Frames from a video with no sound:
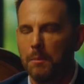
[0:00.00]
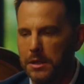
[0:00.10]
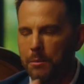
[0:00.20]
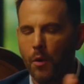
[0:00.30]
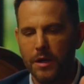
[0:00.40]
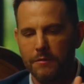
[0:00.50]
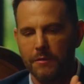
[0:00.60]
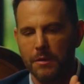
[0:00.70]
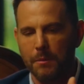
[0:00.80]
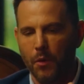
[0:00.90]
But the
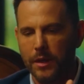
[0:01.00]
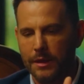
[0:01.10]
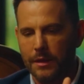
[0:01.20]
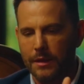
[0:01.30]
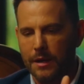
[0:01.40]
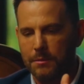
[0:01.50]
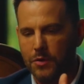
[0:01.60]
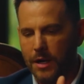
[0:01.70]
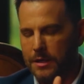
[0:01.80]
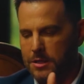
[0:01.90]
point that I'm
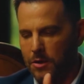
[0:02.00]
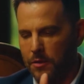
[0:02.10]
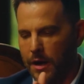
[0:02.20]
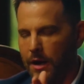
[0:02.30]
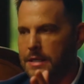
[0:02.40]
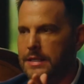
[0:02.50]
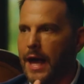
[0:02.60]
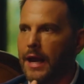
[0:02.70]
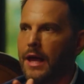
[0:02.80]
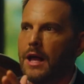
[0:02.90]
trying to show there is
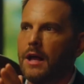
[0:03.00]
that